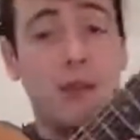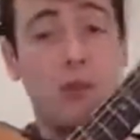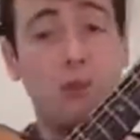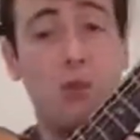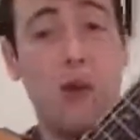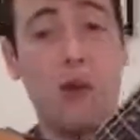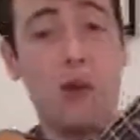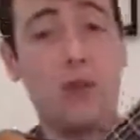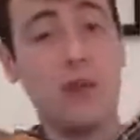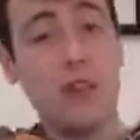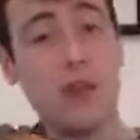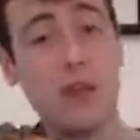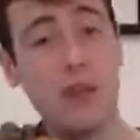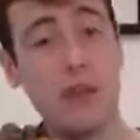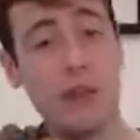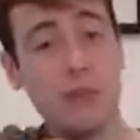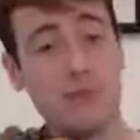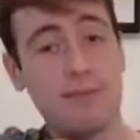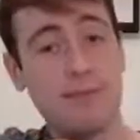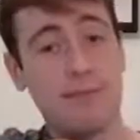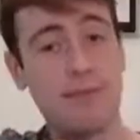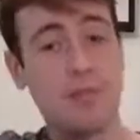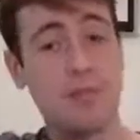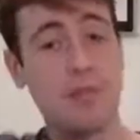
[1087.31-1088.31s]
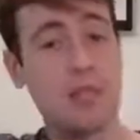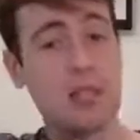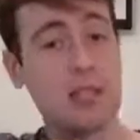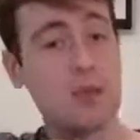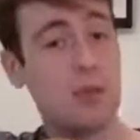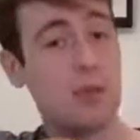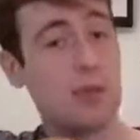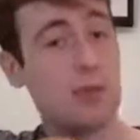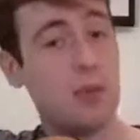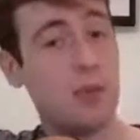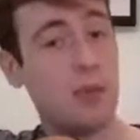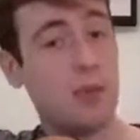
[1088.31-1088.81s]
What we're doing is
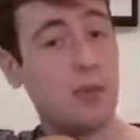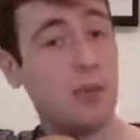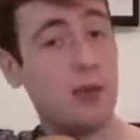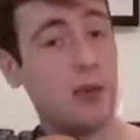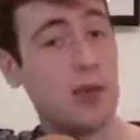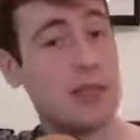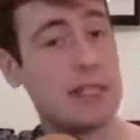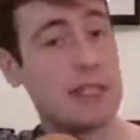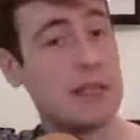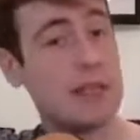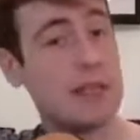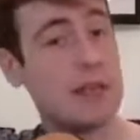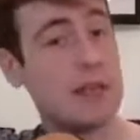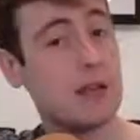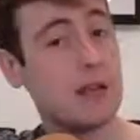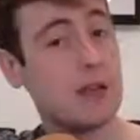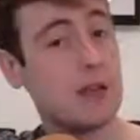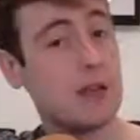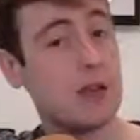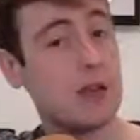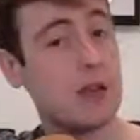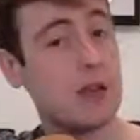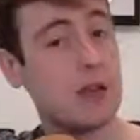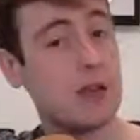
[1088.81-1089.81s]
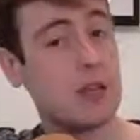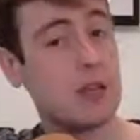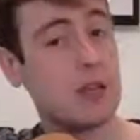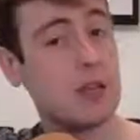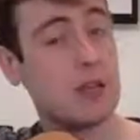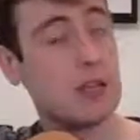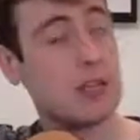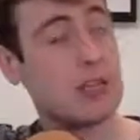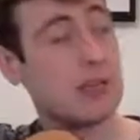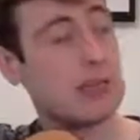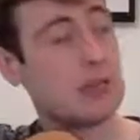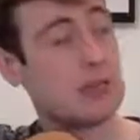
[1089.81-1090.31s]
we're pressing across
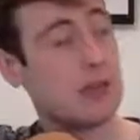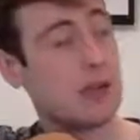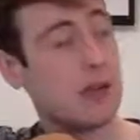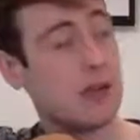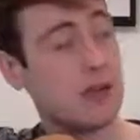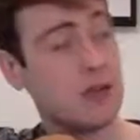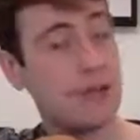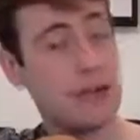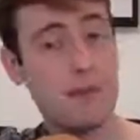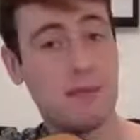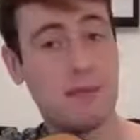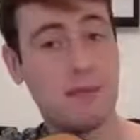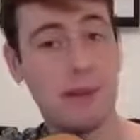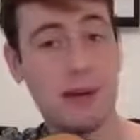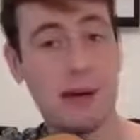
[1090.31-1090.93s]
the entire